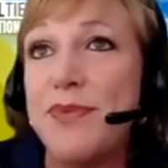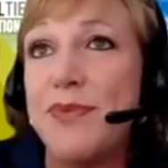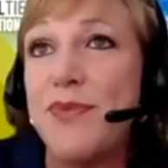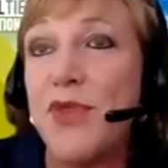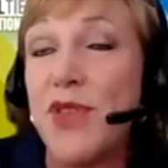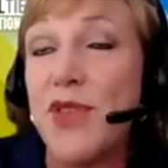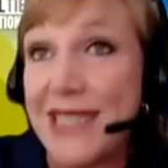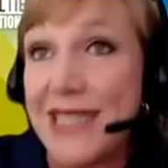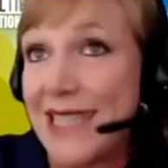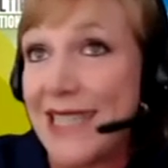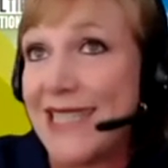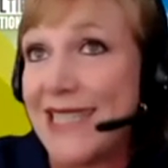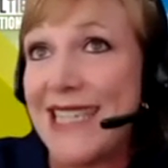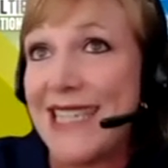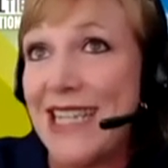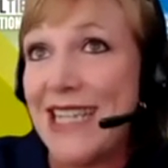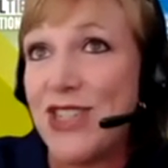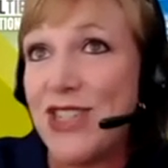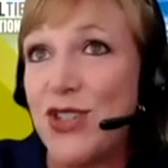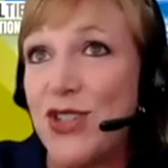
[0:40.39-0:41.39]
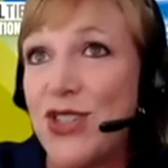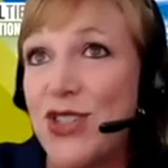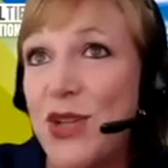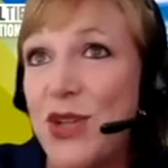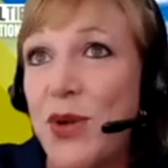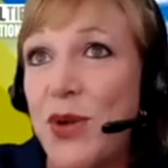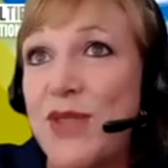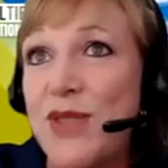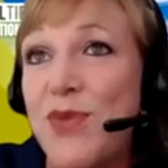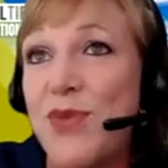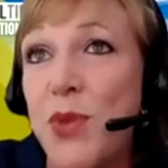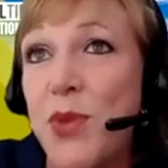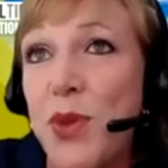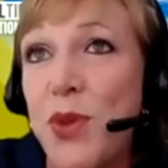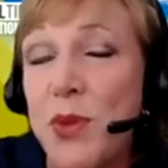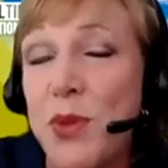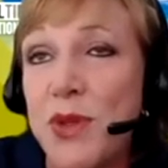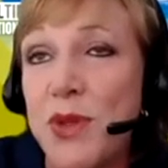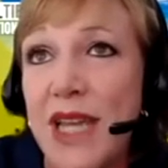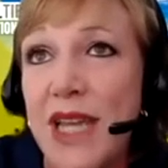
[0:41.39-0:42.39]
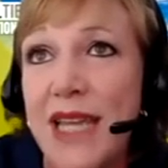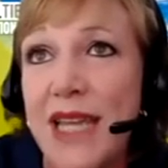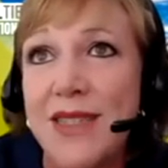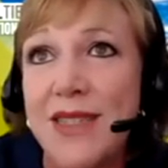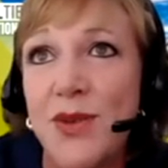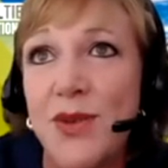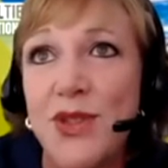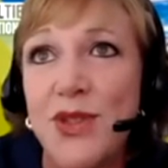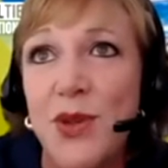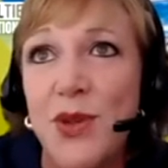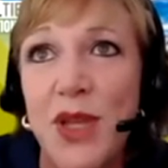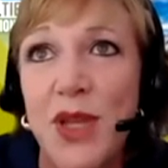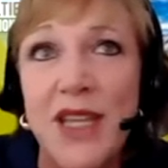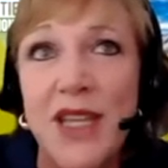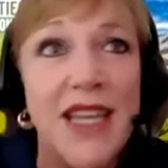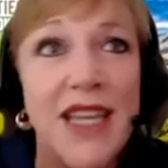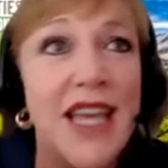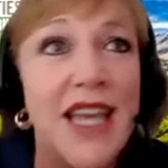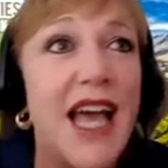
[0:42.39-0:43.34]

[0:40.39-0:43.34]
for the destination series from Global Ties Arizona.